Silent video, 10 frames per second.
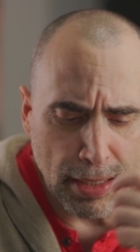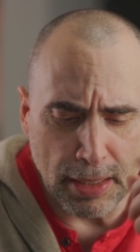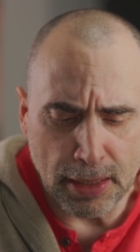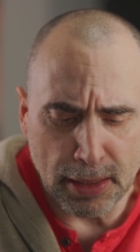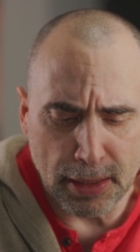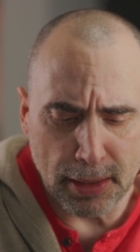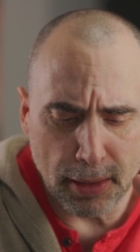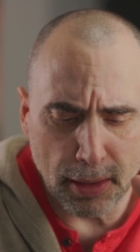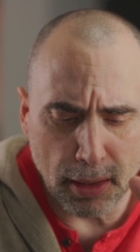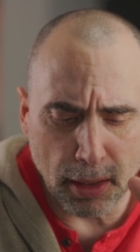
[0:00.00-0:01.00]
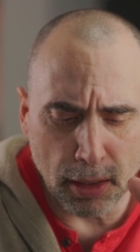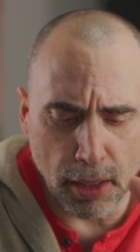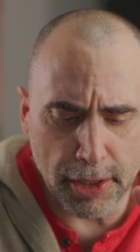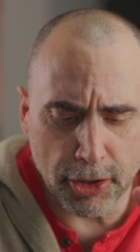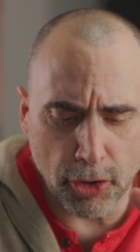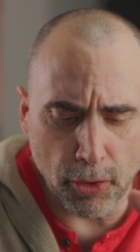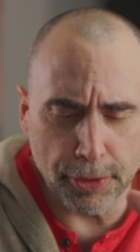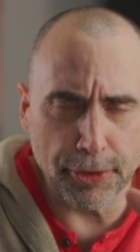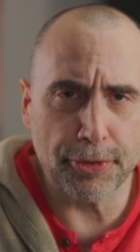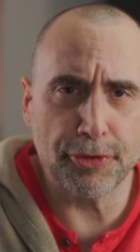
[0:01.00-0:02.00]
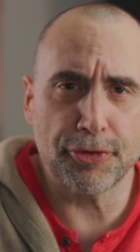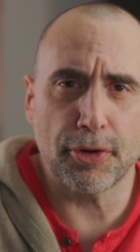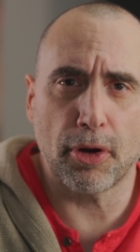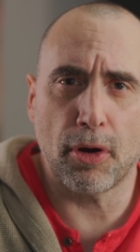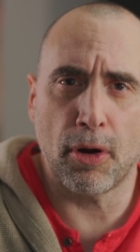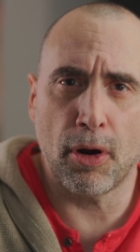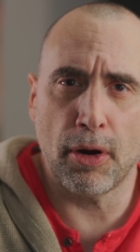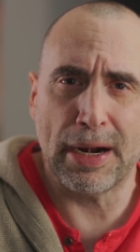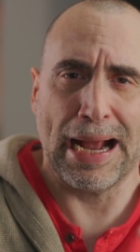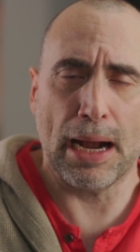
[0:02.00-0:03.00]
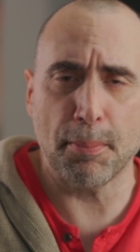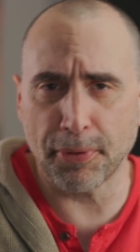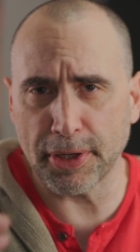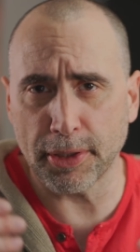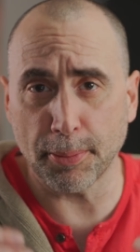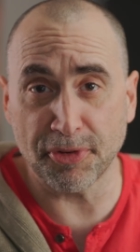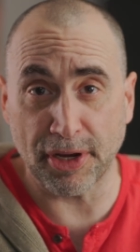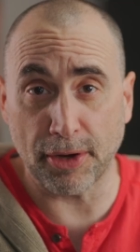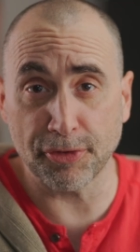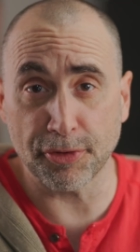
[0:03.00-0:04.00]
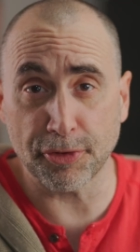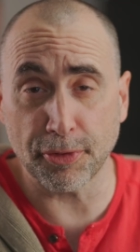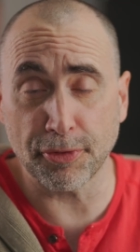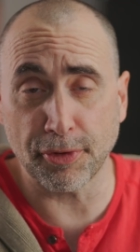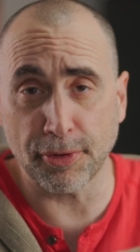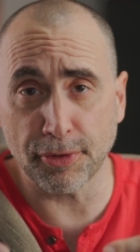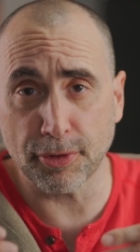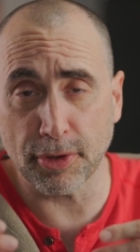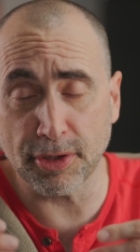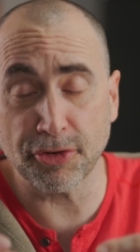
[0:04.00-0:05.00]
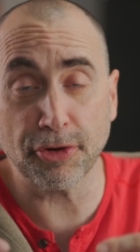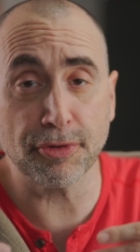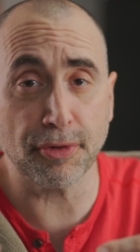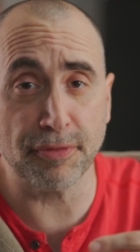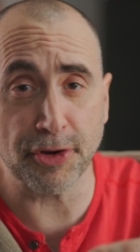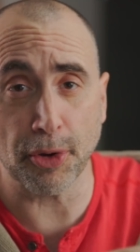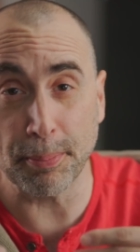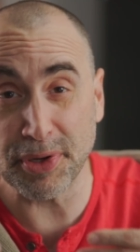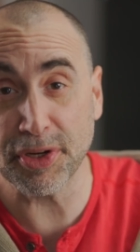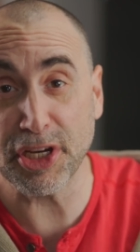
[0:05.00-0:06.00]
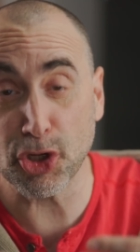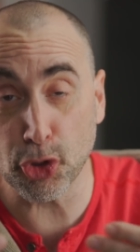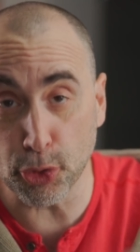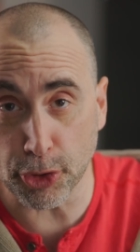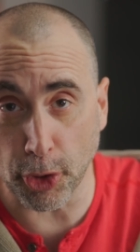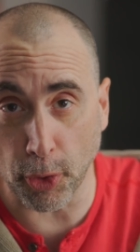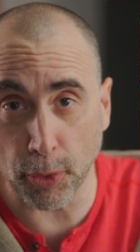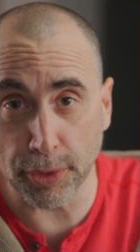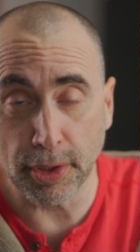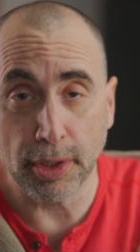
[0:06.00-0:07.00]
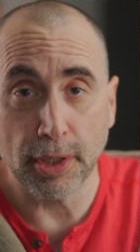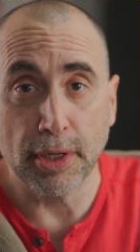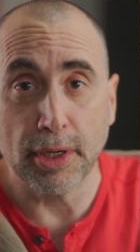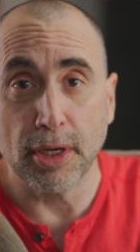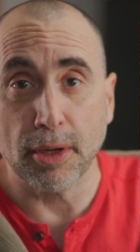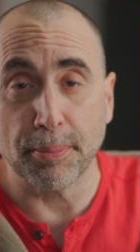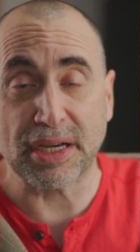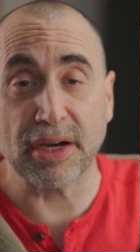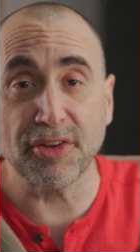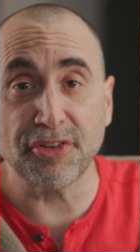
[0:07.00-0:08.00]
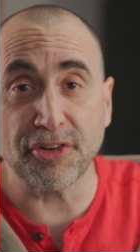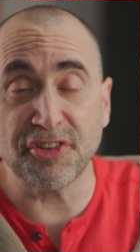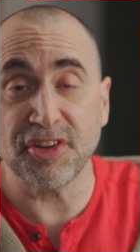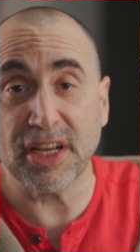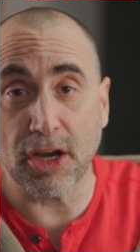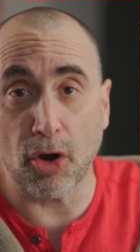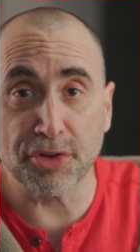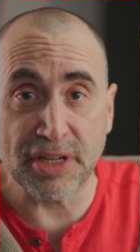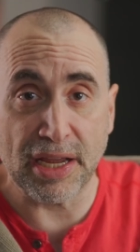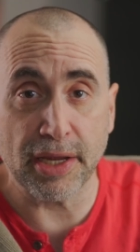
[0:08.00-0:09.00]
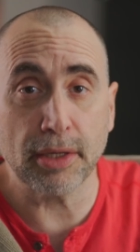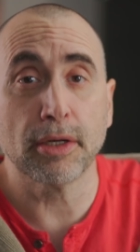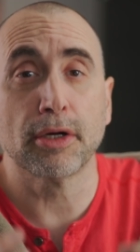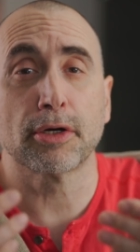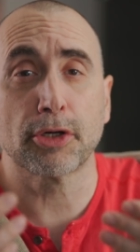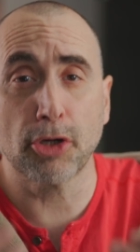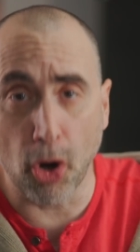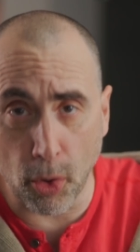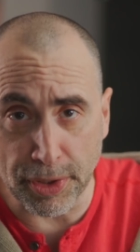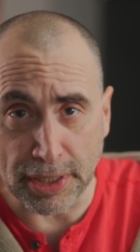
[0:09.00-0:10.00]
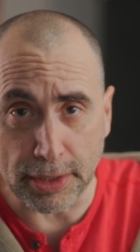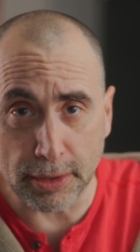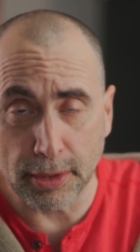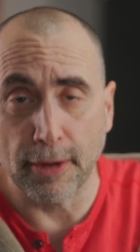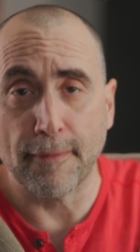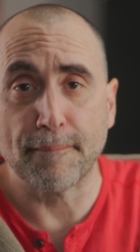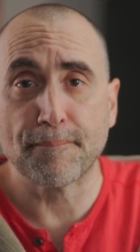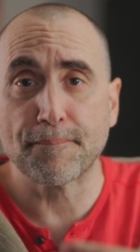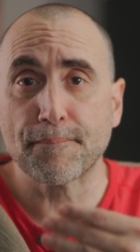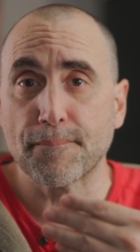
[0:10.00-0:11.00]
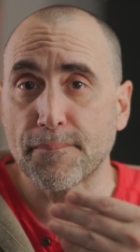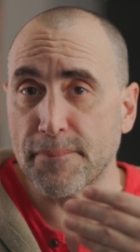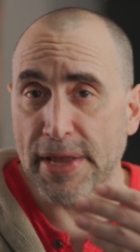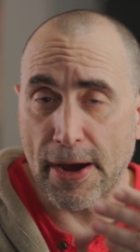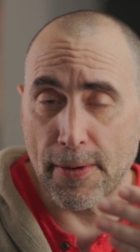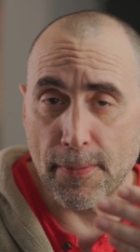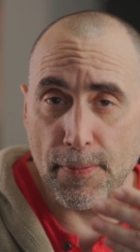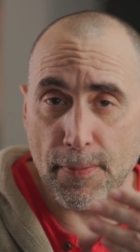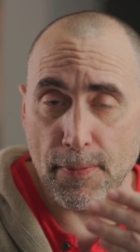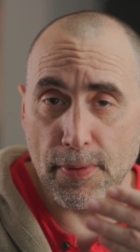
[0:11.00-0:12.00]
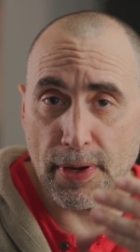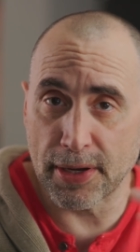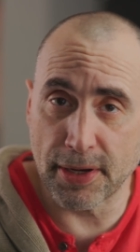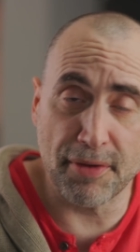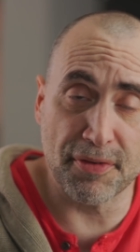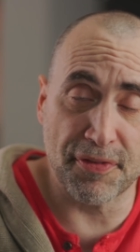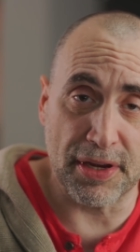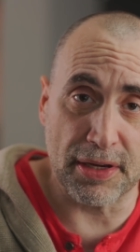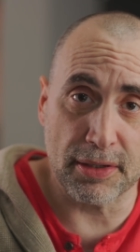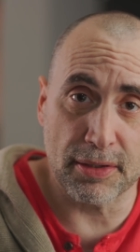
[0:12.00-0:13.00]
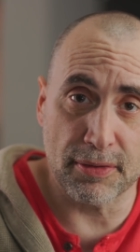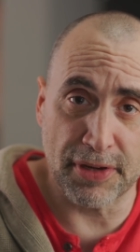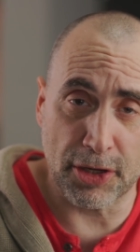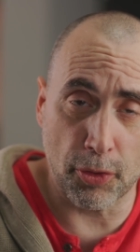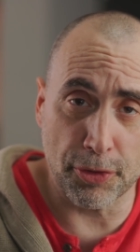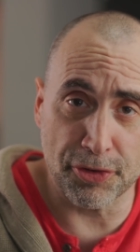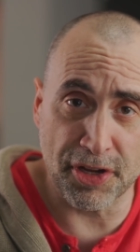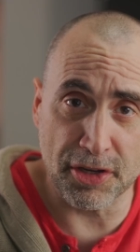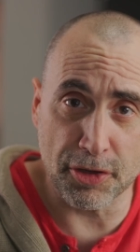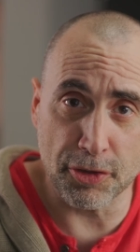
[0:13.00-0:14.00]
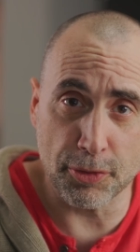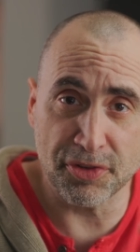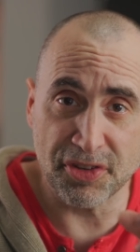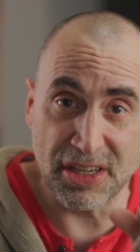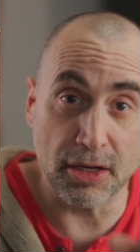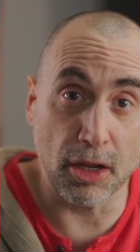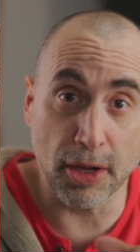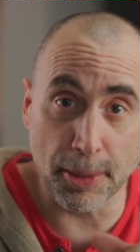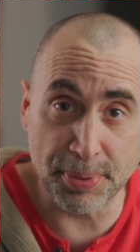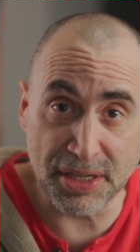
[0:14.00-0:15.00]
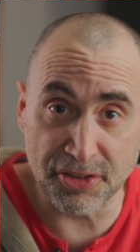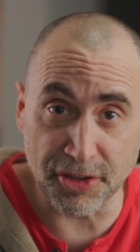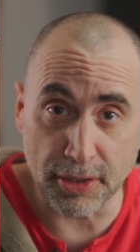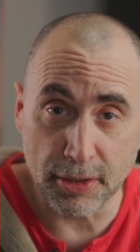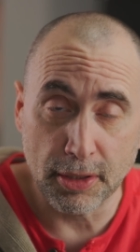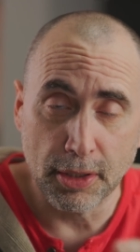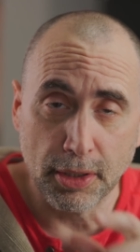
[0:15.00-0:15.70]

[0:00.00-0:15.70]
uh, a lot of coders are hampering themselves in terms of, in terms of their ability to code because they're sitting all day coding. Now, and another thing that coders tend to do is eat a lot of pizza.